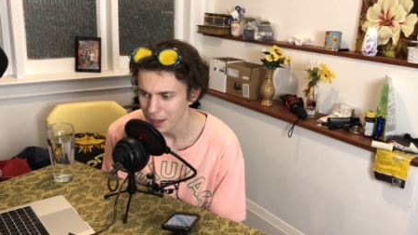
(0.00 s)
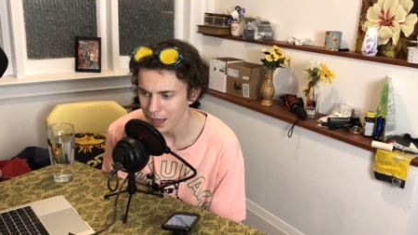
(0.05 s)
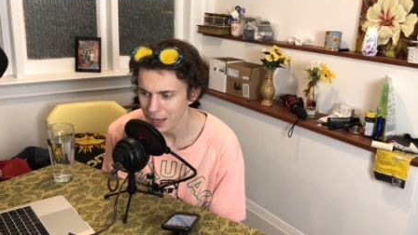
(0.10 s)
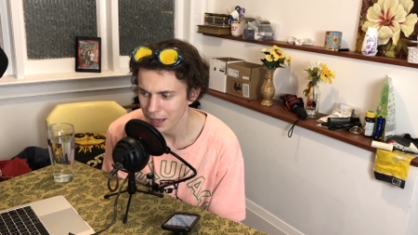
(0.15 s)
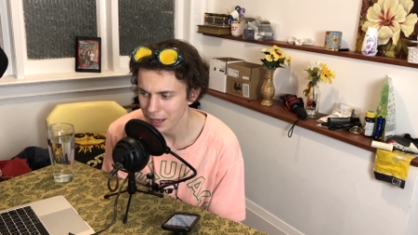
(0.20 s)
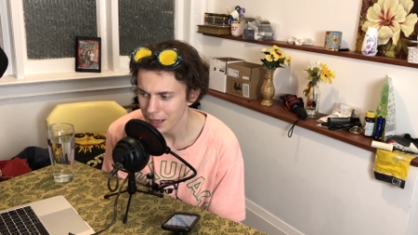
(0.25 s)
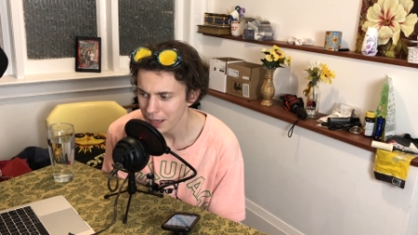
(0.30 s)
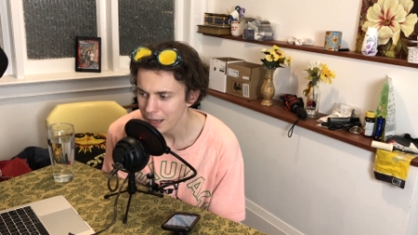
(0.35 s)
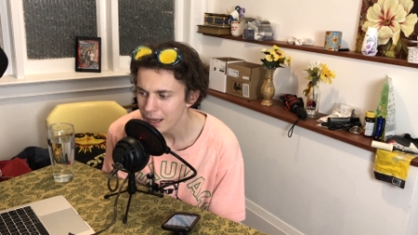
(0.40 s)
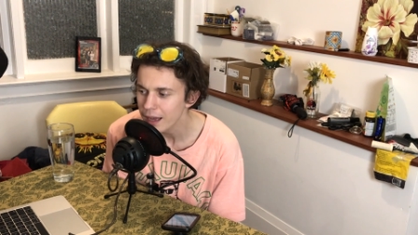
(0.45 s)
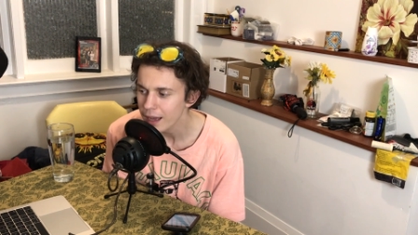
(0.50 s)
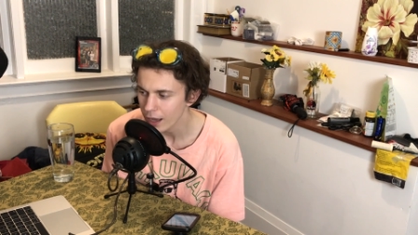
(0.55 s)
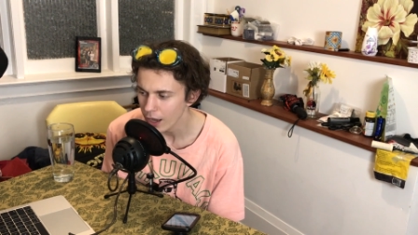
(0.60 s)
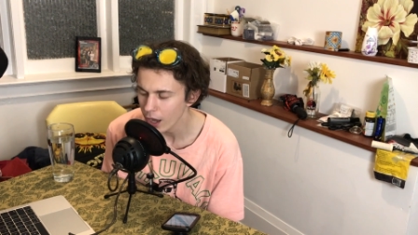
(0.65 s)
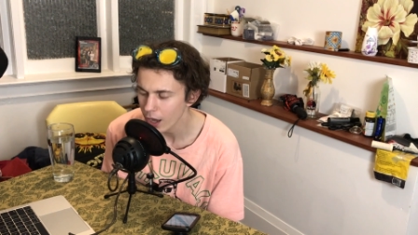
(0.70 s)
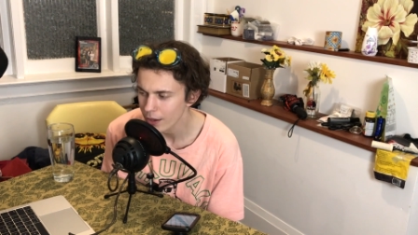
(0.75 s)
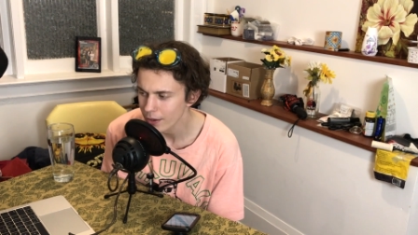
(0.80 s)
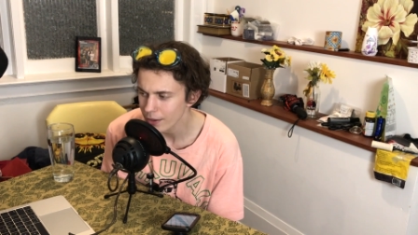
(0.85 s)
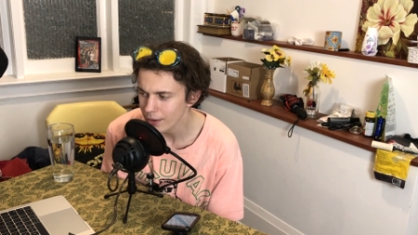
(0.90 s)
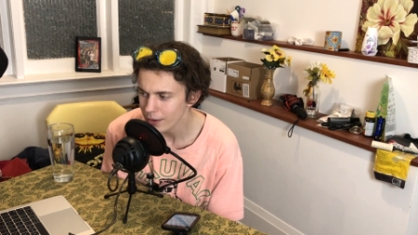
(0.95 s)
uh,
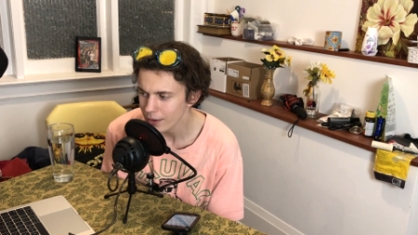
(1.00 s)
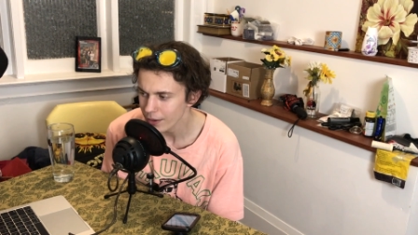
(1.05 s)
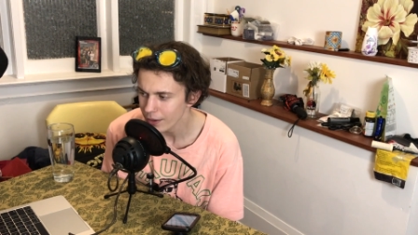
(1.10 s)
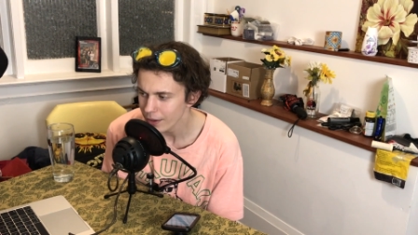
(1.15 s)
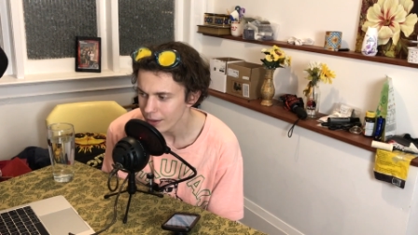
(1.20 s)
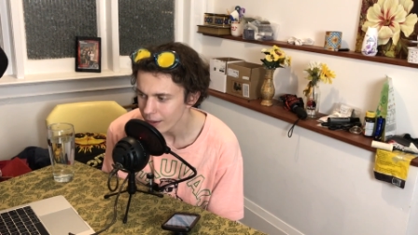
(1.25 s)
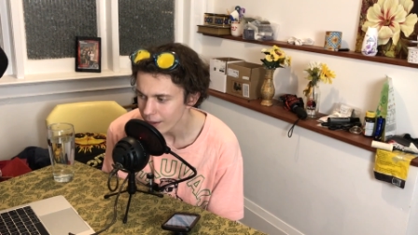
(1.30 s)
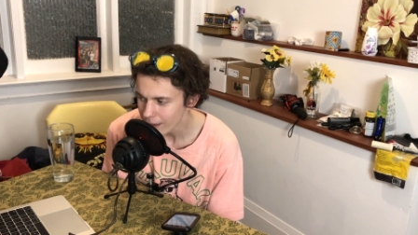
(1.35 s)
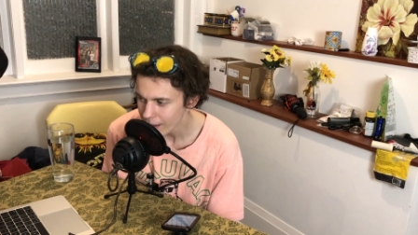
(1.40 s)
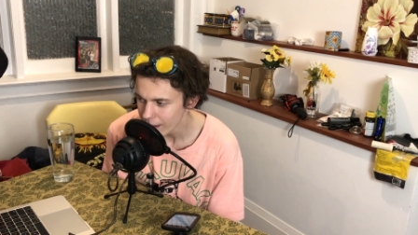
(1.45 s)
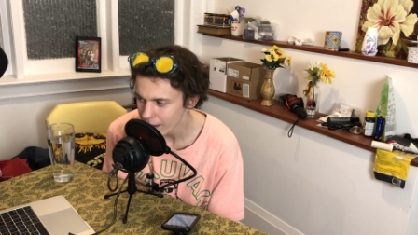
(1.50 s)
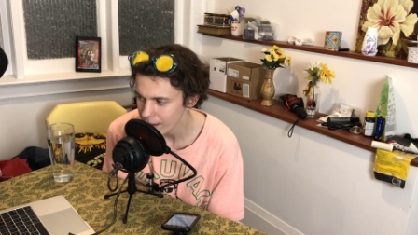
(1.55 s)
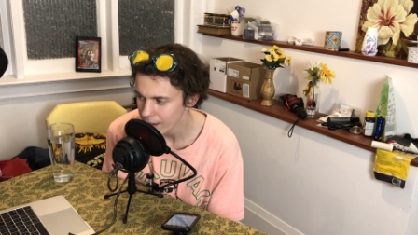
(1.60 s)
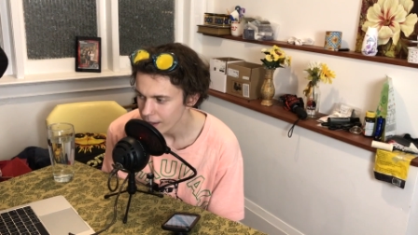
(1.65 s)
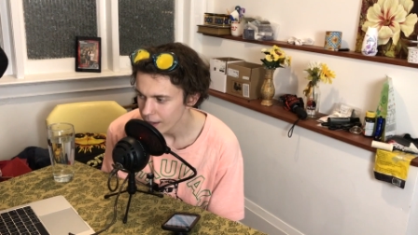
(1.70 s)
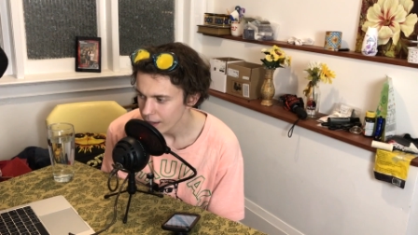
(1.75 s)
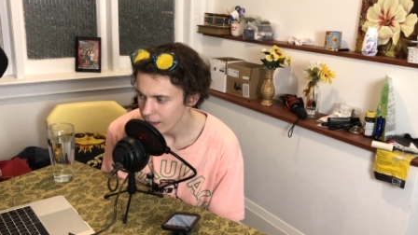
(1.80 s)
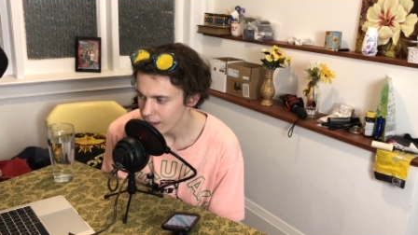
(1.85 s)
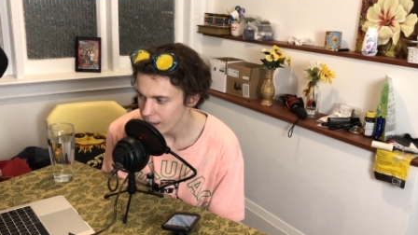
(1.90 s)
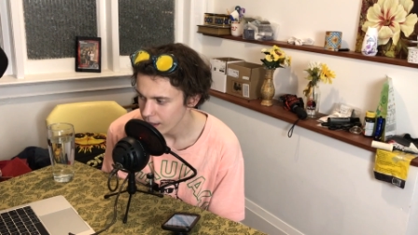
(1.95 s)
uh, uh,
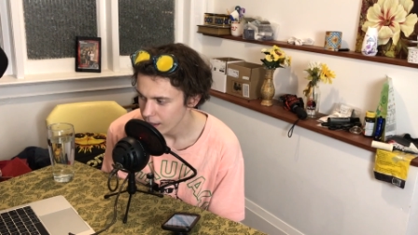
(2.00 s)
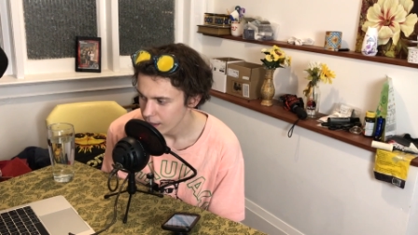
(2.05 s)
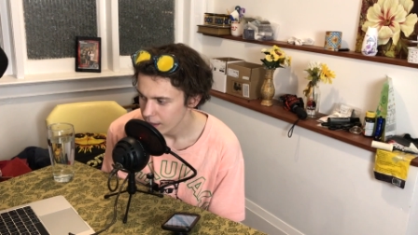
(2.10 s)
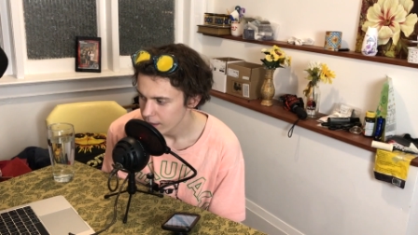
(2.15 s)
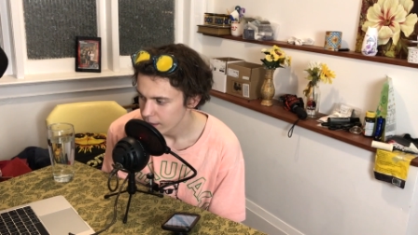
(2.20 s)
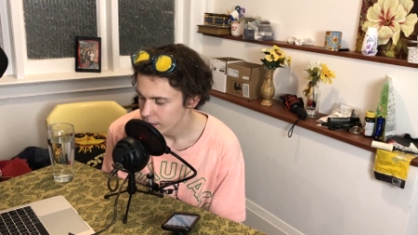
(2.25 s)
uh.